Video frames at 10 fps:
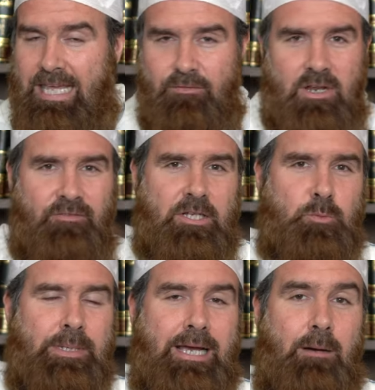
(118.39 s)
even if
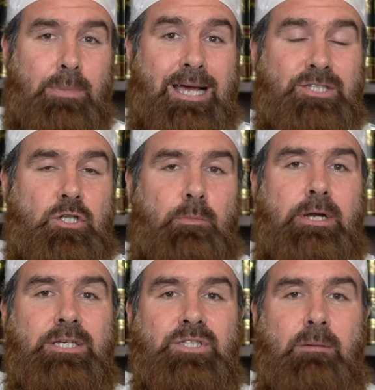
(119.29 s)
it's become
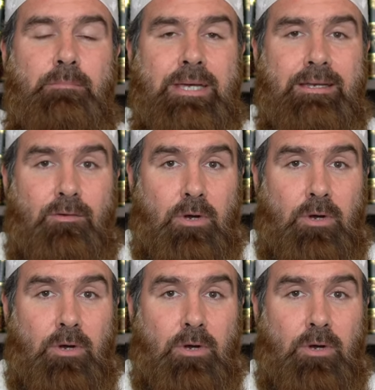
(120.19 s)
customary to some men